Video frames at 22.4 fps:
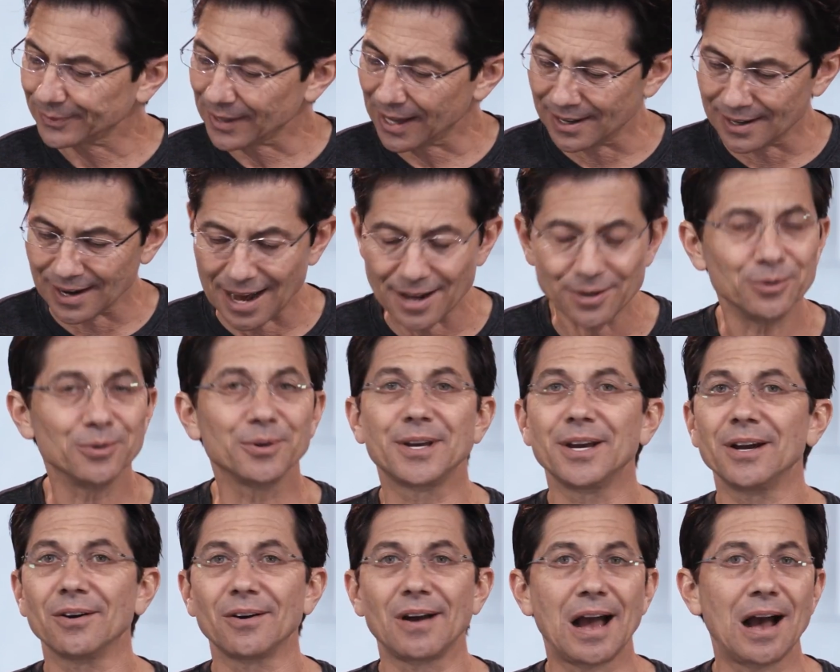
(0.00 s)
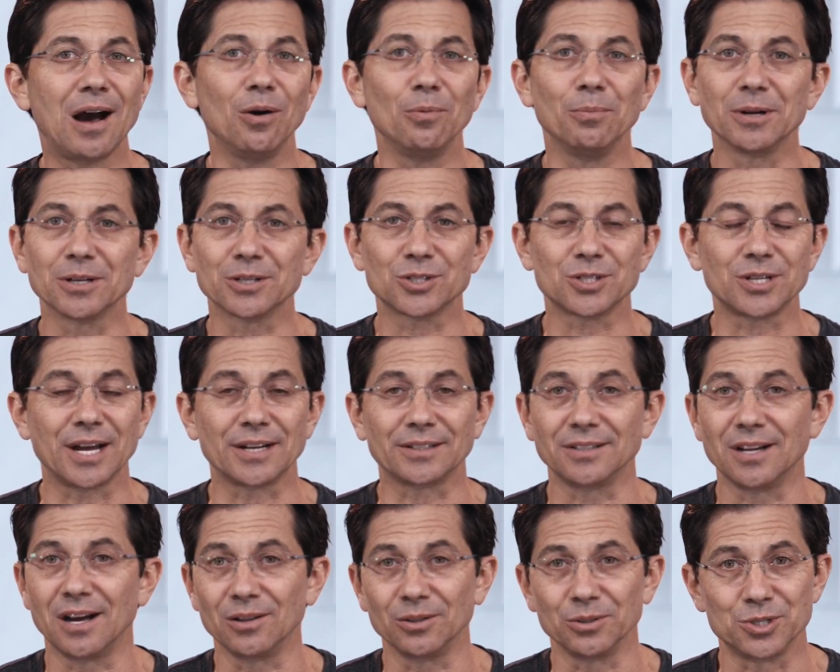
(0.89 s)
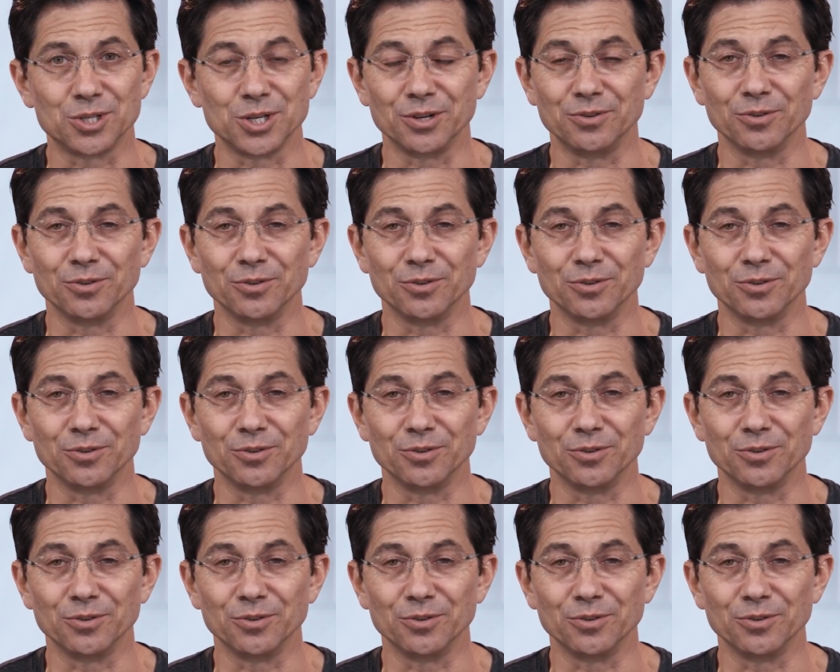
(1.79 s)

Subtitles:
And I don't care how much technology